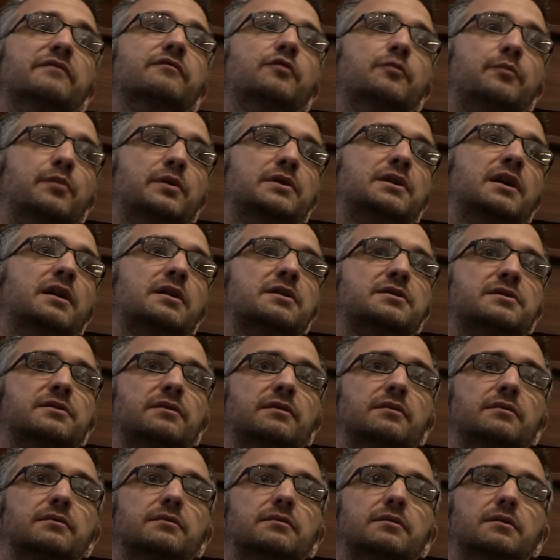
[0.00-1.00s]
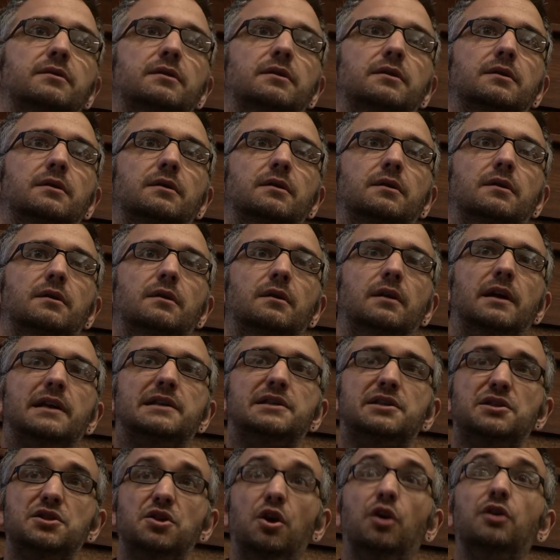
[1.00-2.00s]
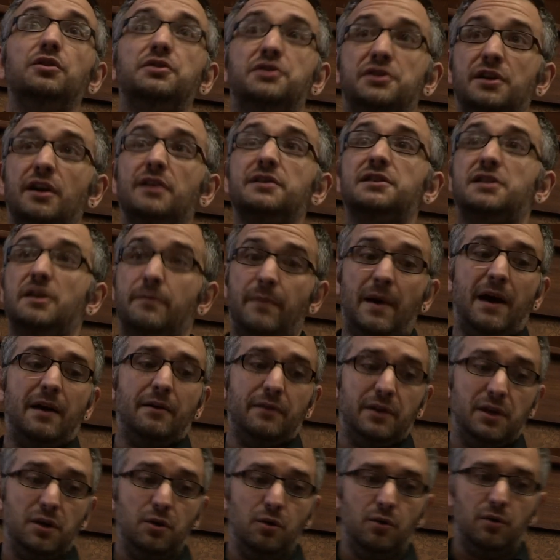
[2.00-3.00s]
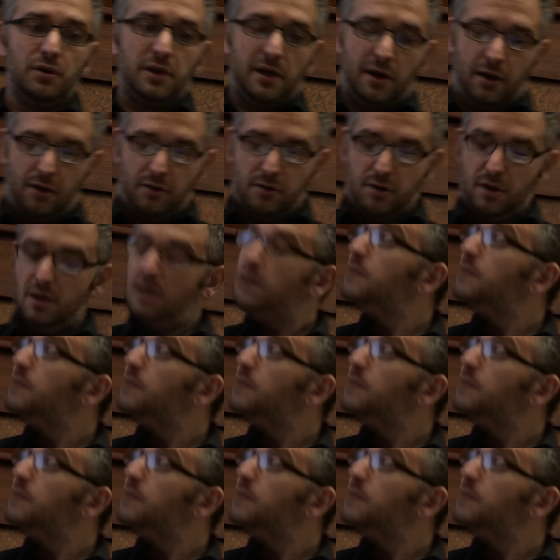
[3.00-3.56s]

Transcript: of a production. It's not just about the audio.